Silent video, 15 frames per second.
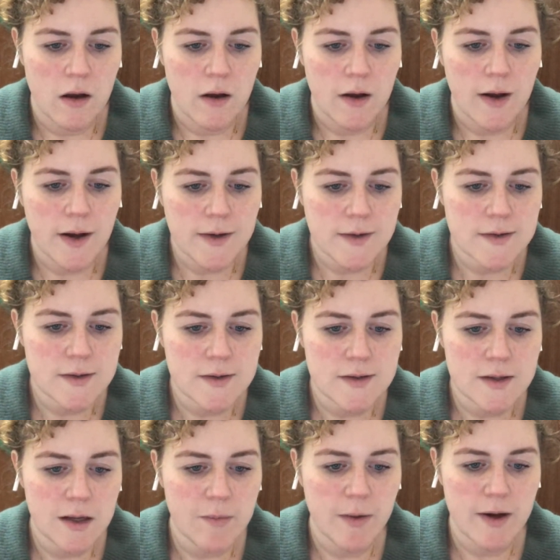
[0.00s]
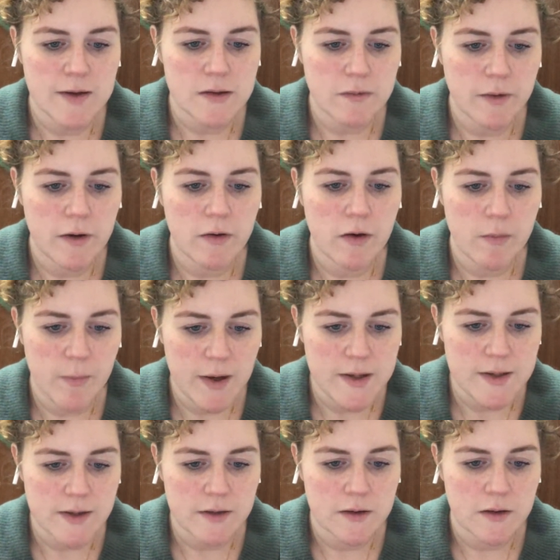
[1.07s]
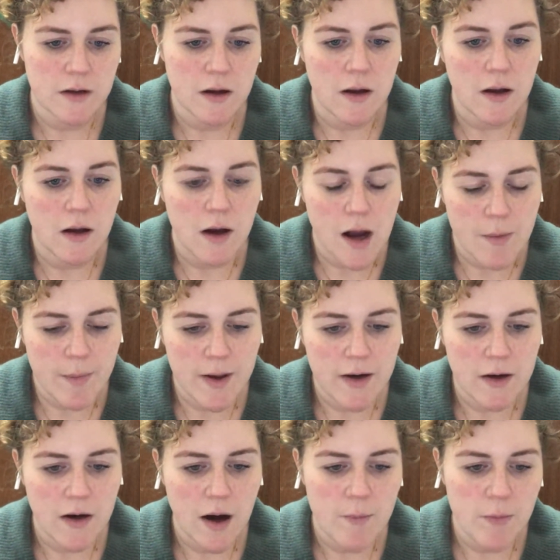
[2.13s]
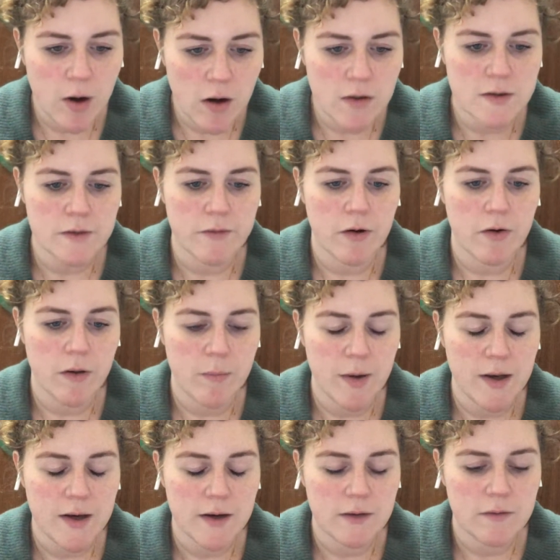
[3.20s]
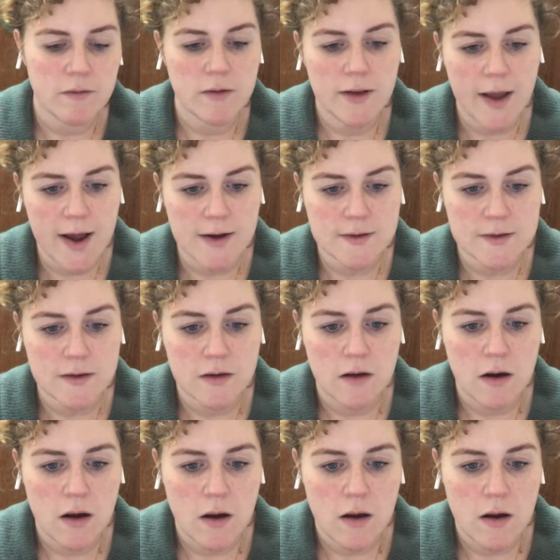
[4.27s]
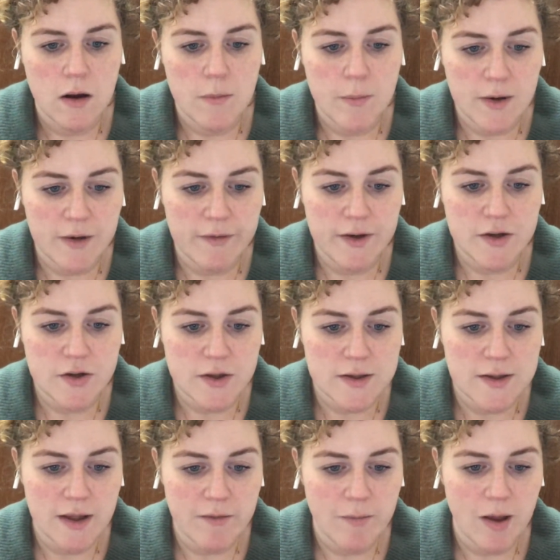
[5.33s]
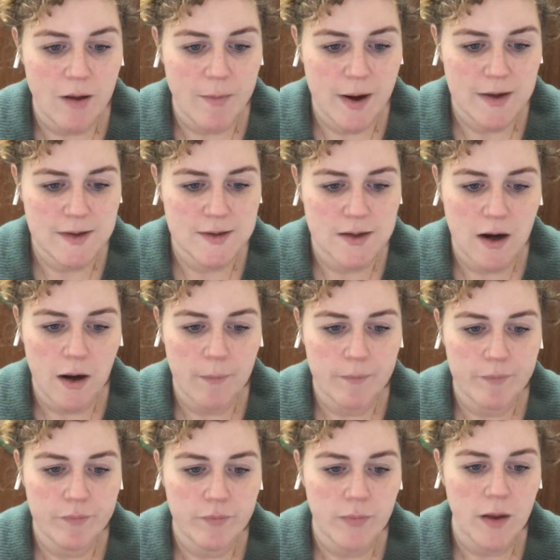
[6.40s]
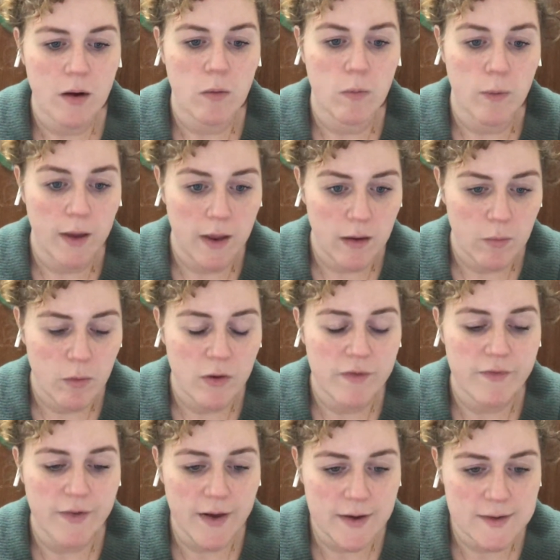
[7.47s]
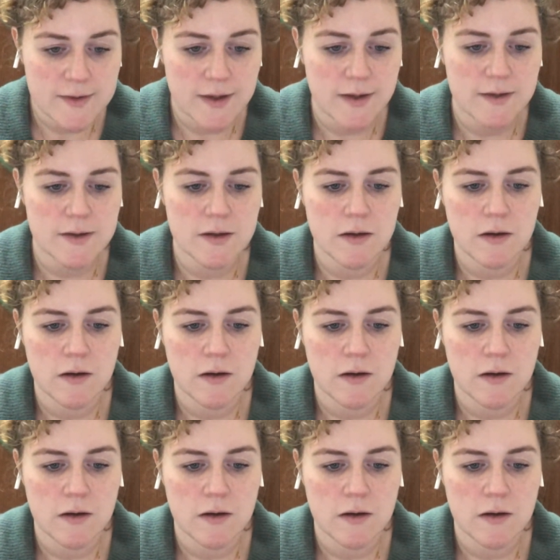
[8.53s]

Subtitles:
He doesn't see me as a real comedian. I mean, I'm not a real comedian, yet. But if he'd just give me a better time, we will fix it.